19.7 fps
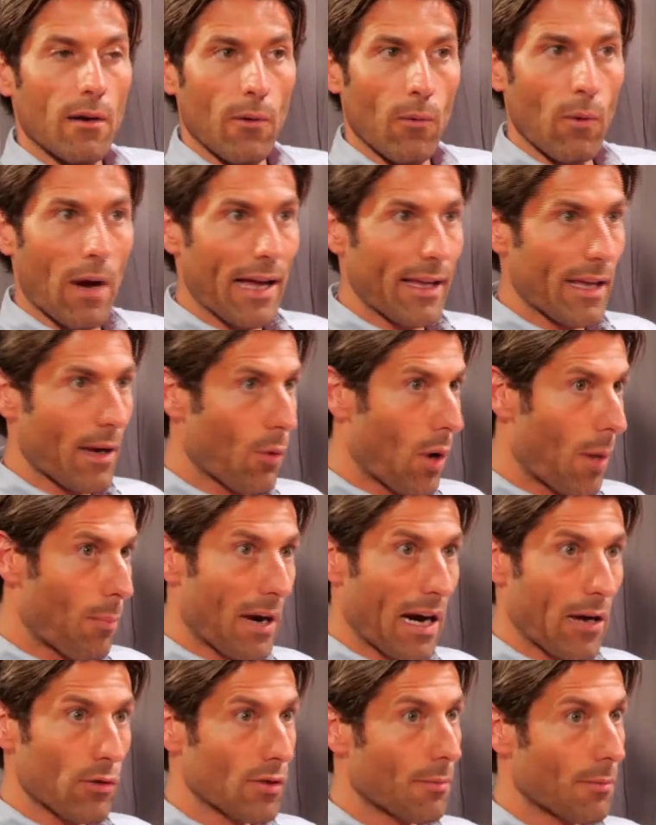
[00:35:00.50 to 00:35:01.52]
Why a web
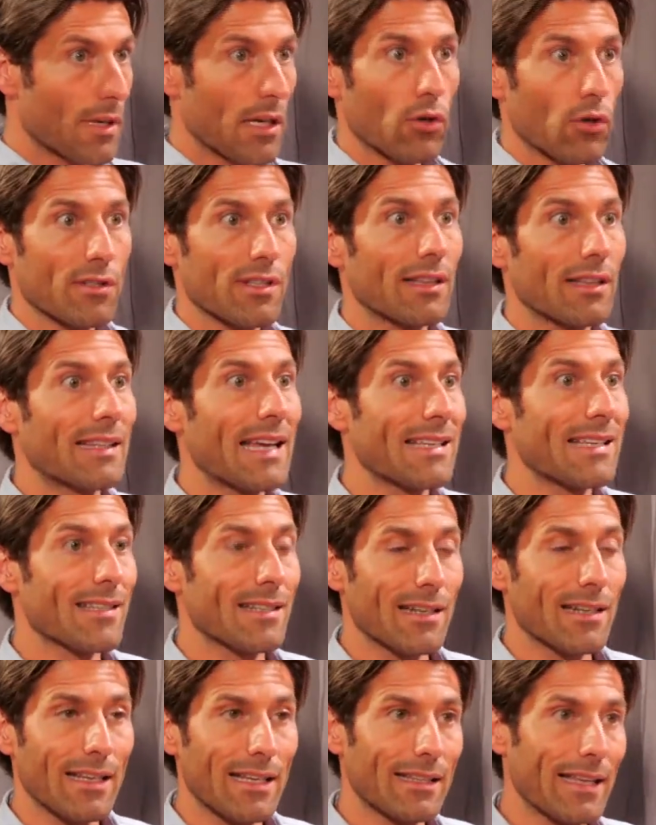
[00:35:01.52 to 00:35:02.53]
browser? Because it doesn't
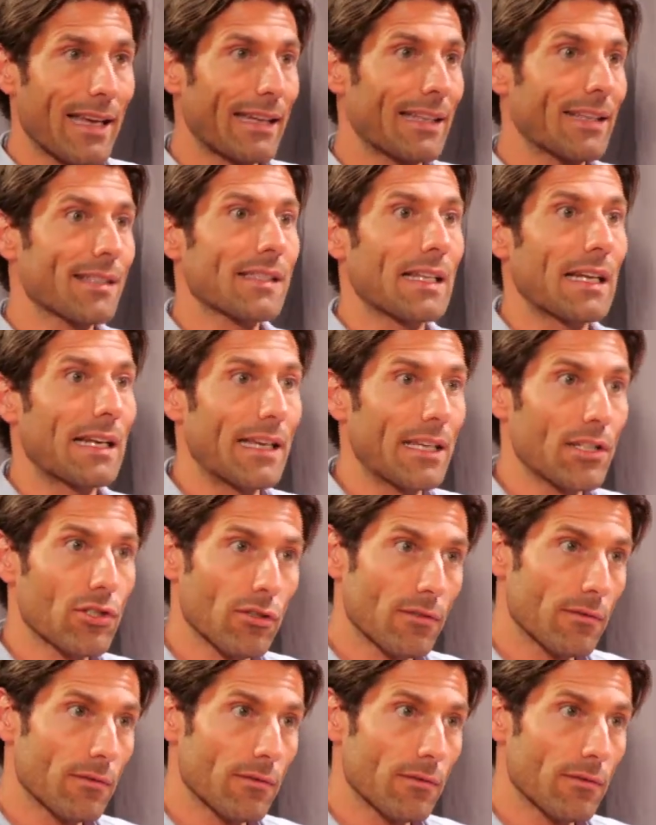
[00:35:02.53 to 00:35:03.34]
need any installation.